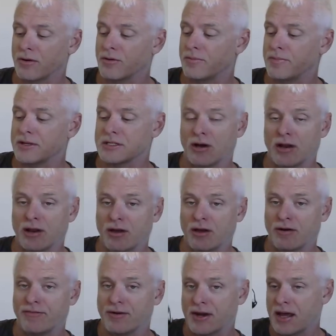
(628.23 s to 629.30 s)
I could be slightly
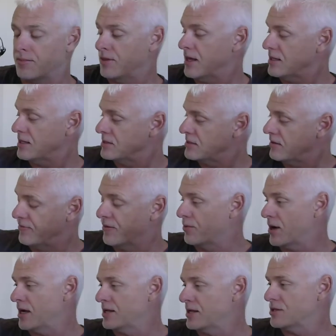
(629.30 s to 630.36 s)
off on that, but that's for
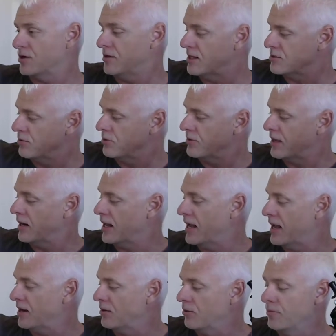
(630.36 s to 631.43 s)
braid, sorry, that's what that'll
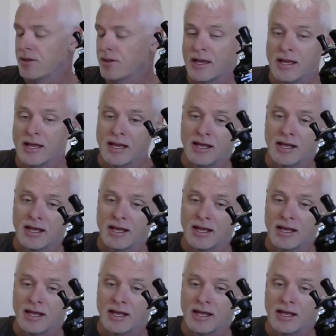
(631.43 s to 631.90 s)
handle.